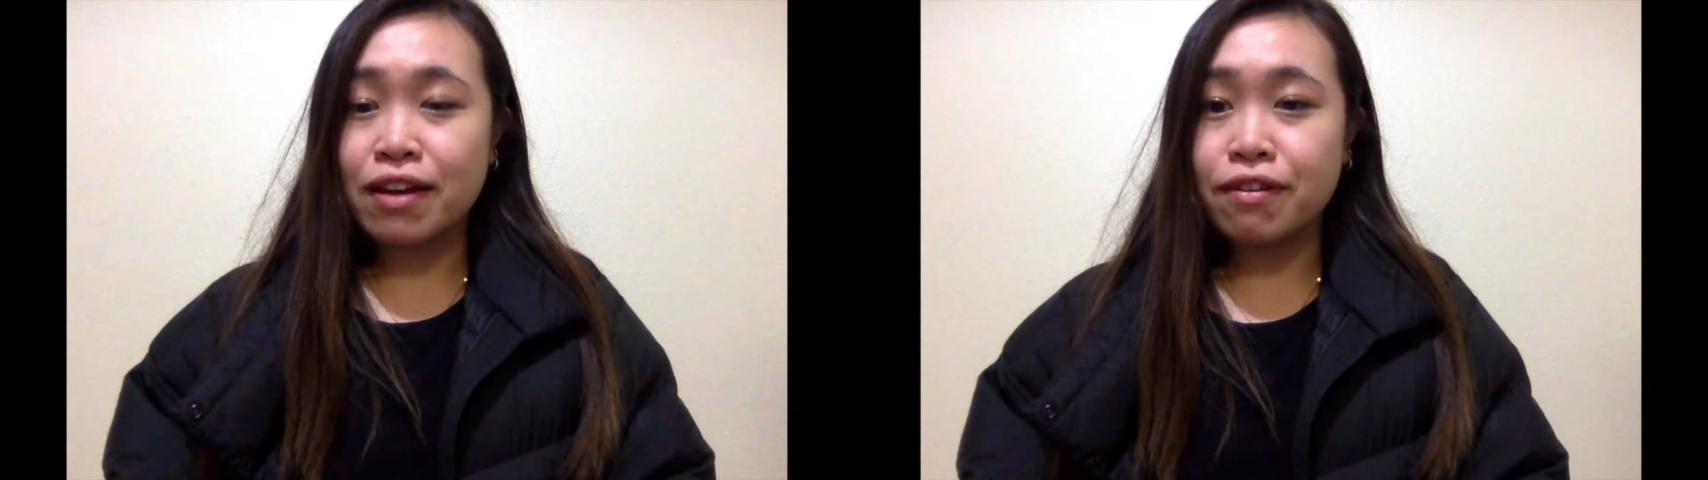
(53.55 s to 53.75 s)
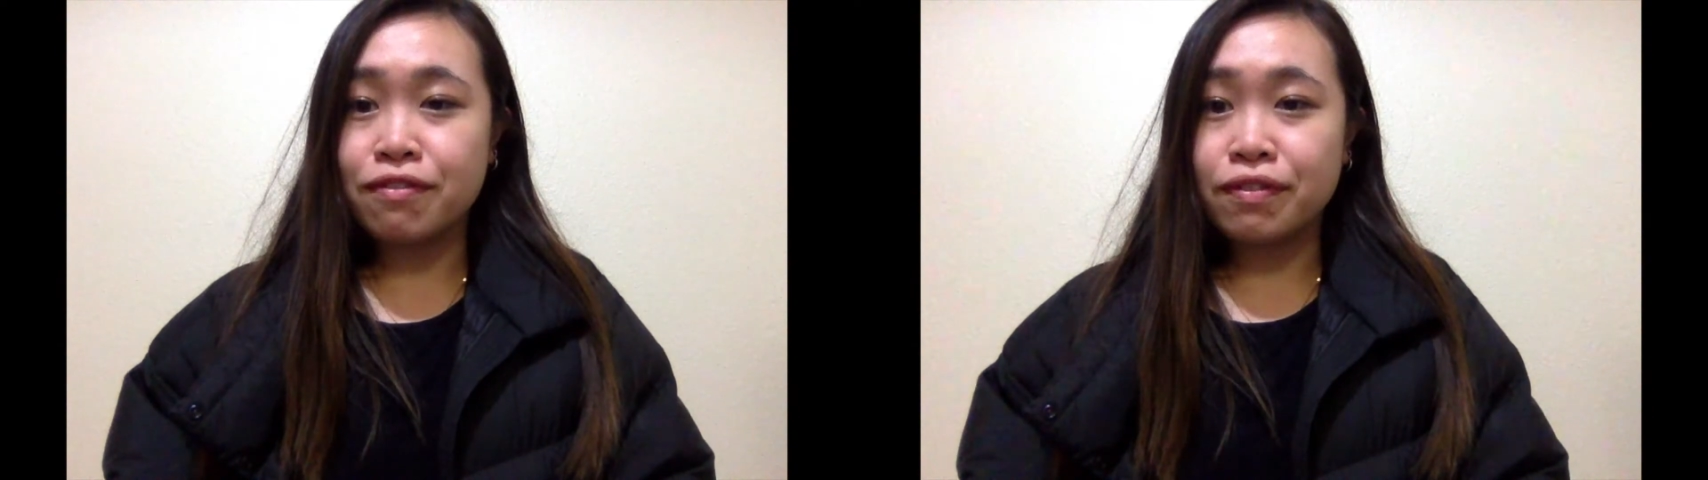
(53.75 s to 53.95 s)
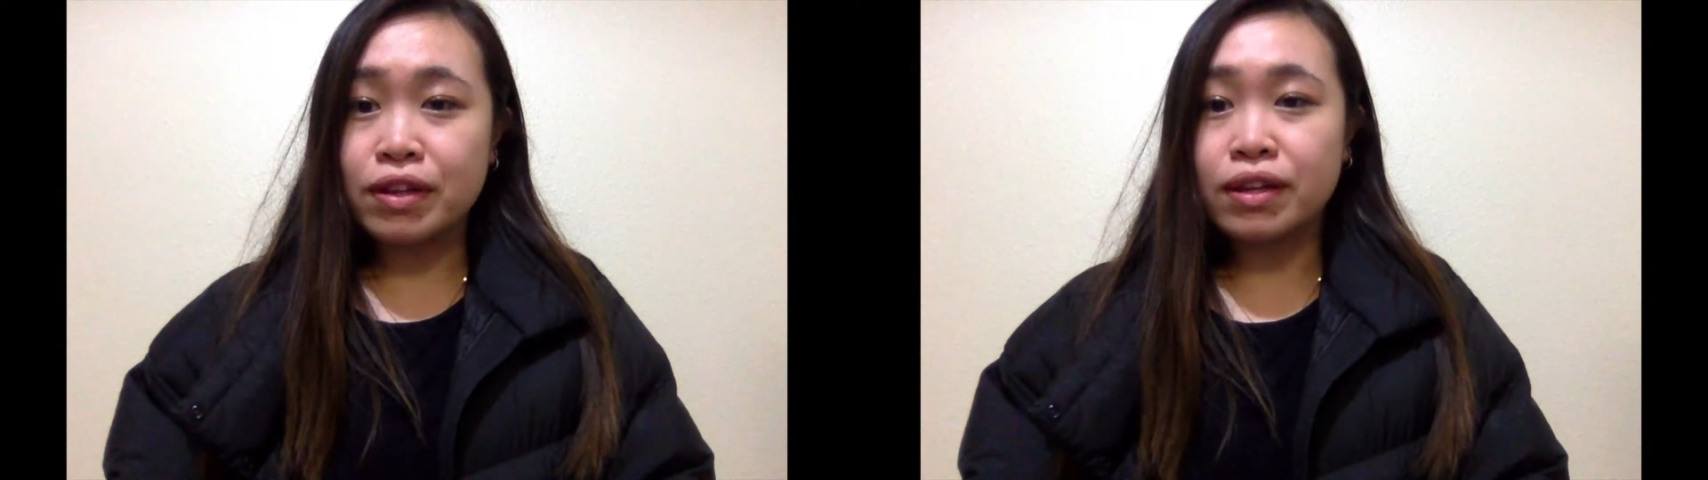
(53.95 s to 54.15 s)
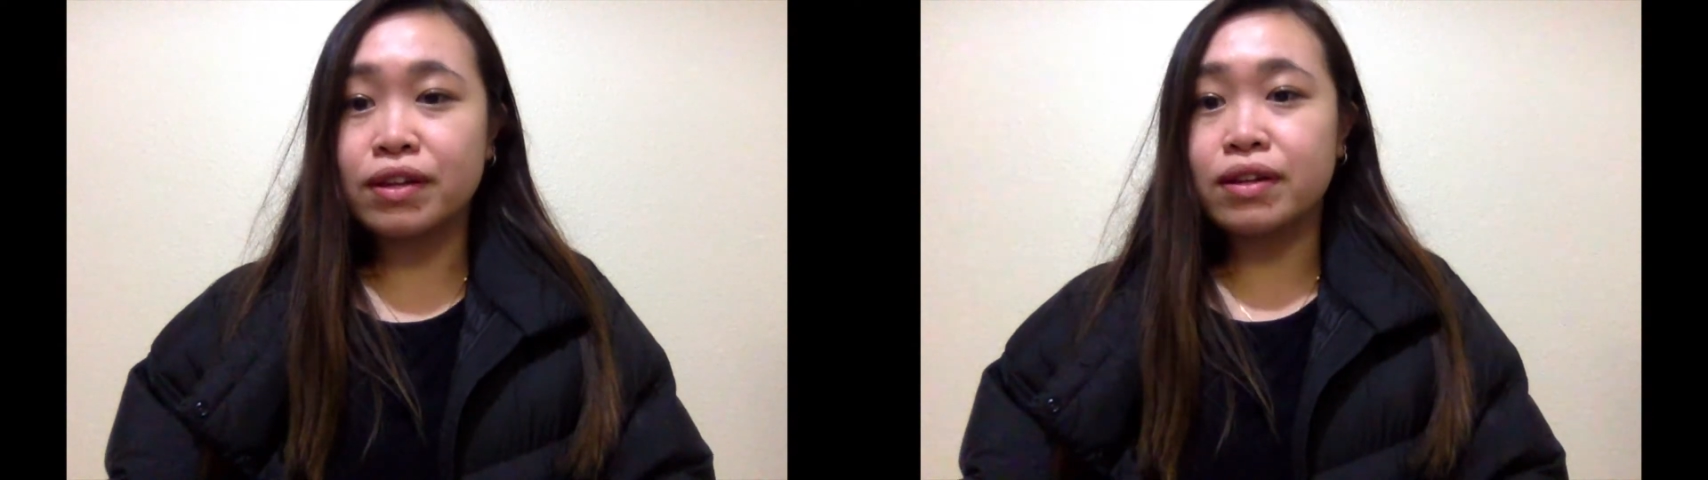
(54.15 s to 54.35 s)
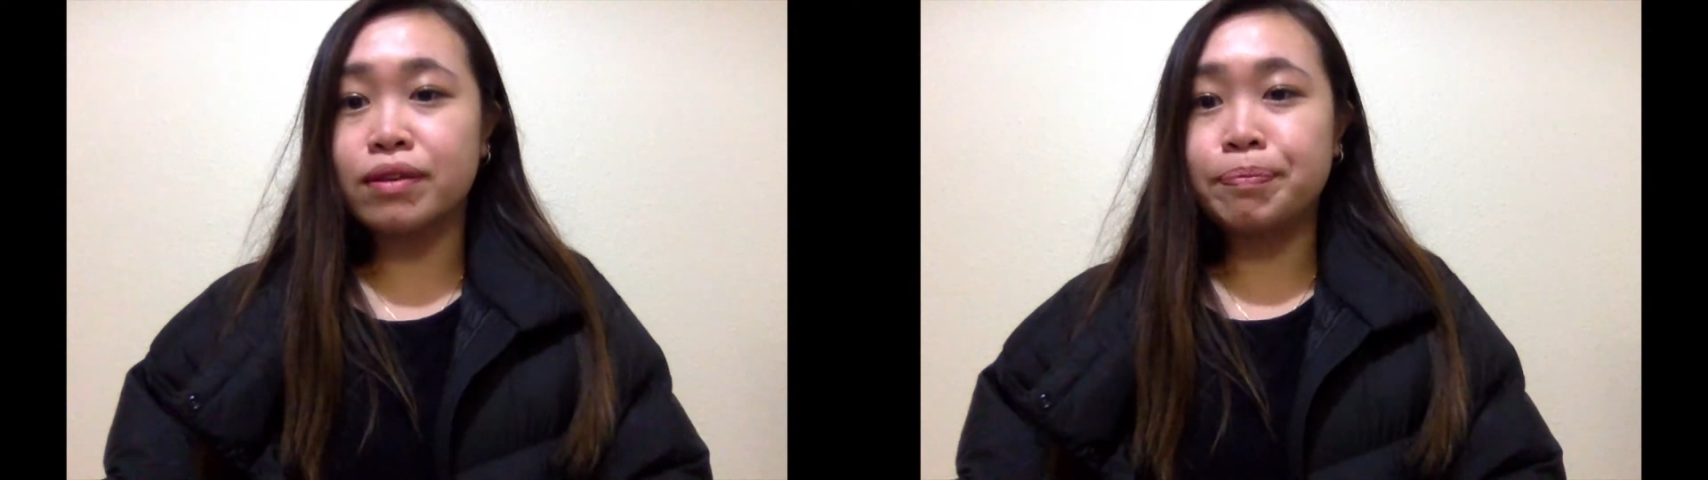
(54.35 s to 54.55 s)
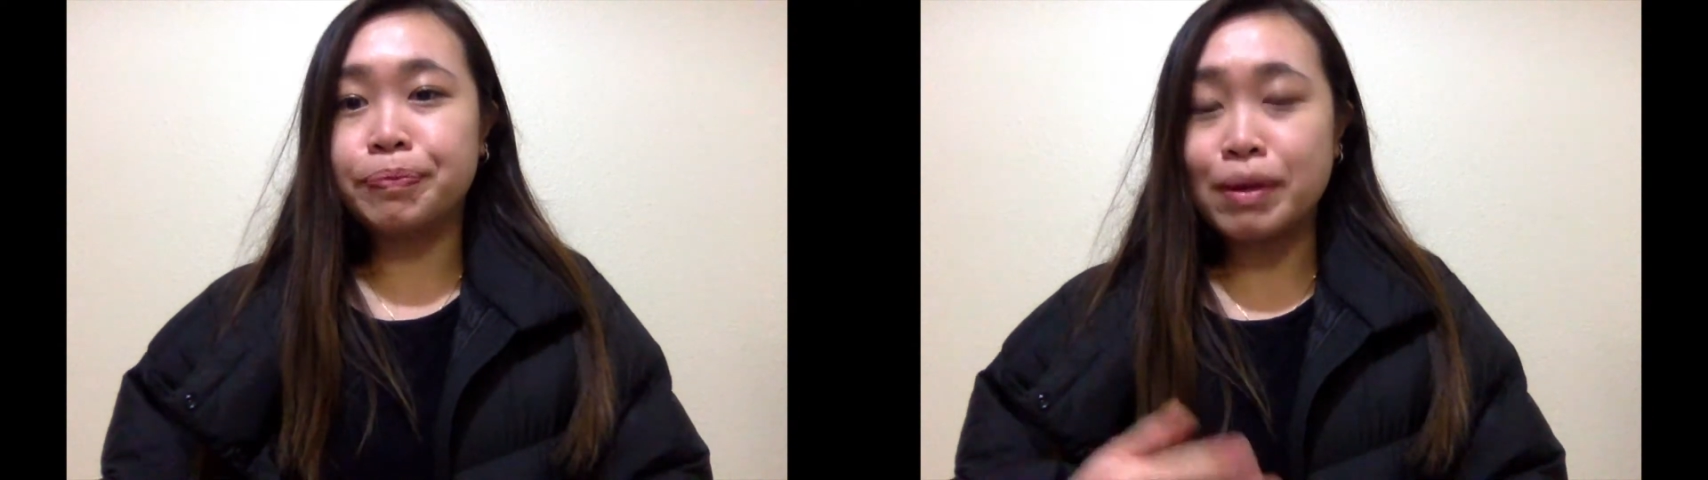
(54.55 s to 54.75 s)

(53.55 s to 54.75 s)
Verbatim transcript: have um,